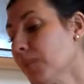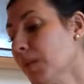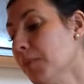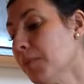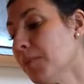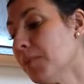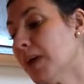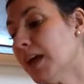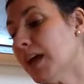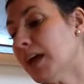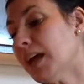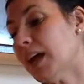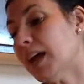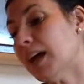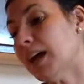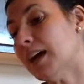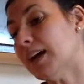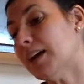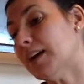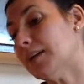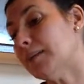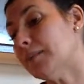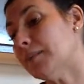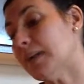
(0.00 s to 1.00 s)
But
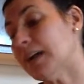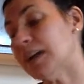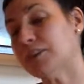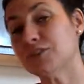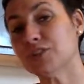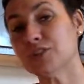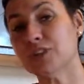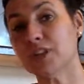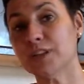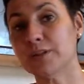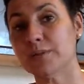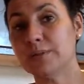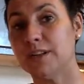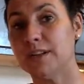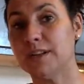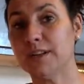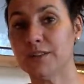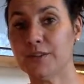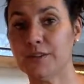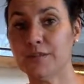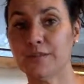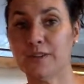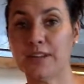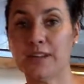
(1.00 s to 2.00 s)
I'll show you in
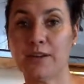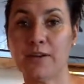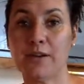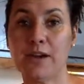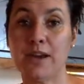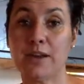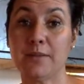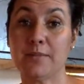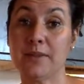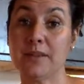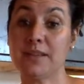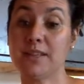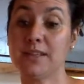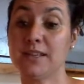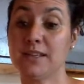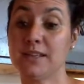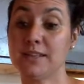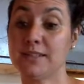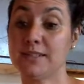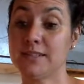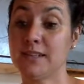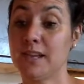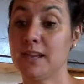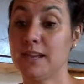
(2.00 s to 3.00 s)
another video how to make the
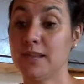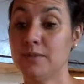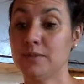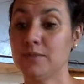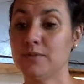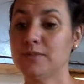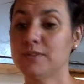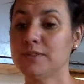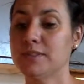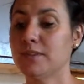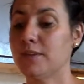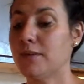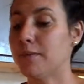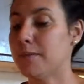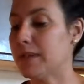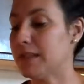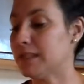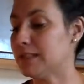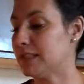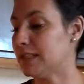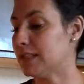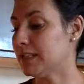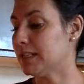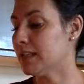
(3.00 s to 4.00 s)
acai bowls. They're
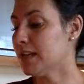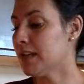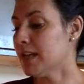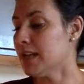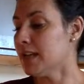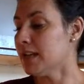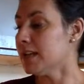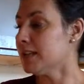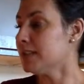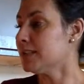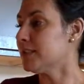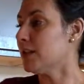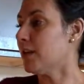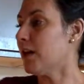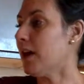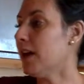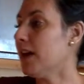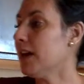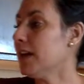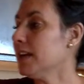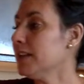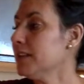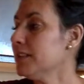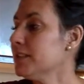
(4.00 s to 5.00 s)
amazing. So
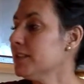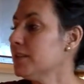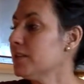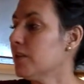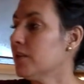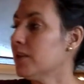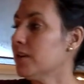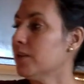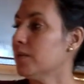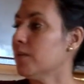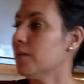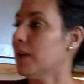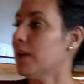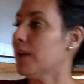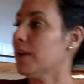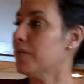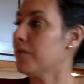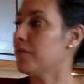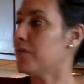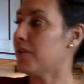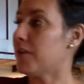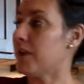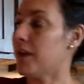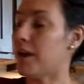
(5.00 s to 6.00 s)
I started
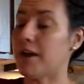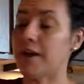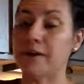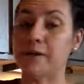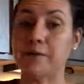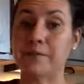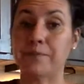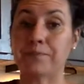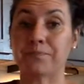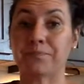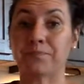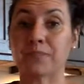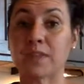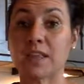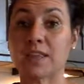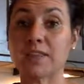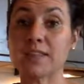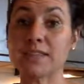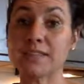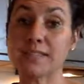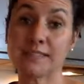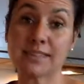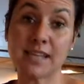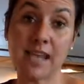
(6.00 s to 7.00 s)
with,
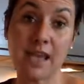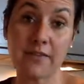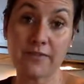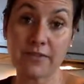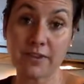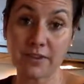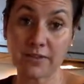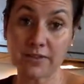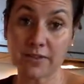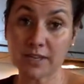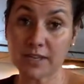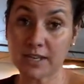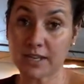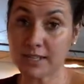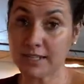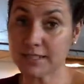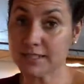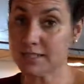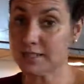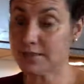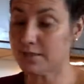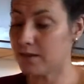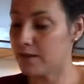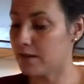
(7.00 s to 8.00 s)
this is heavy on the
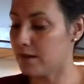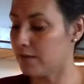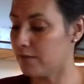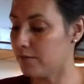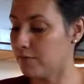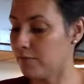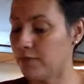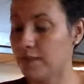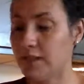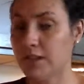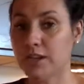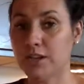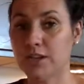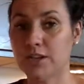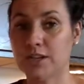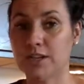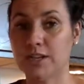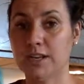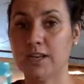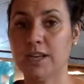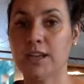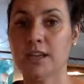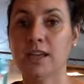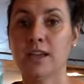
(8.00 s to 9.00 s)
nuts, really
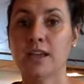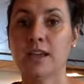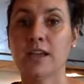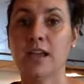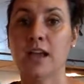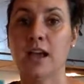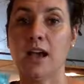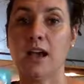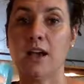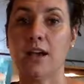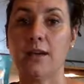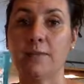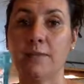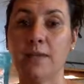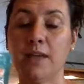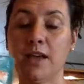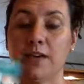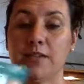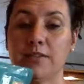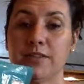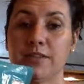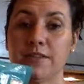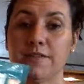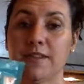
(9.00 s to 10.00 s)
good,
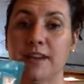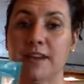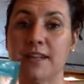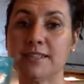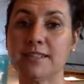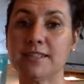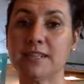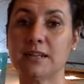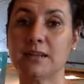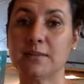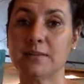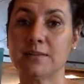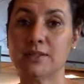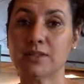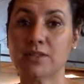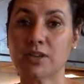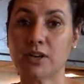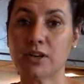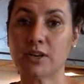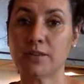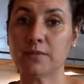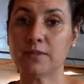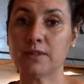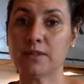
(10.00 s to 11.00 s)
healthy fats. And I'm
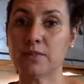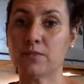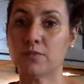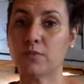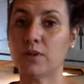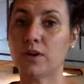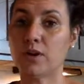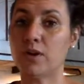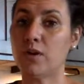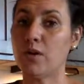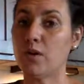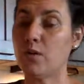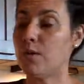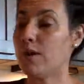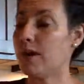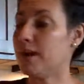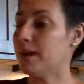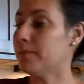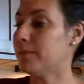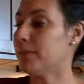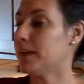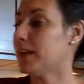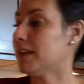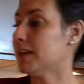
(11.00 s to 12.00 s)
starting with the Royal
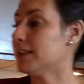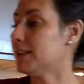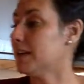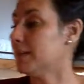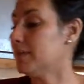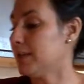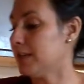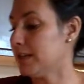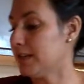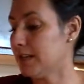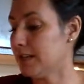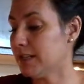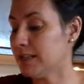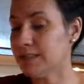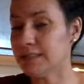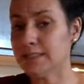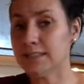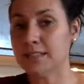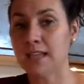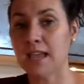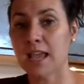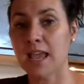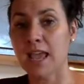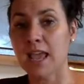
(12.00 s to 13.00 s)
Hawaiian Macadamia
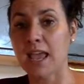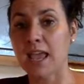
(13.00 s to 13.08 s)
nuts.